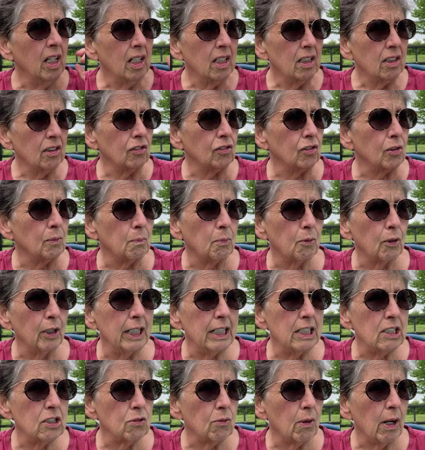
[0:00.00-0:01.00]
There's a
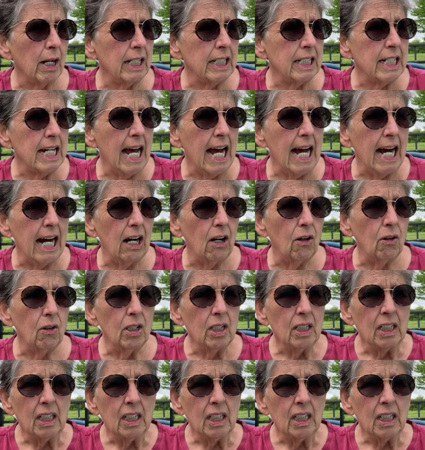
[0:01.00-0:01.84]
breeze right now.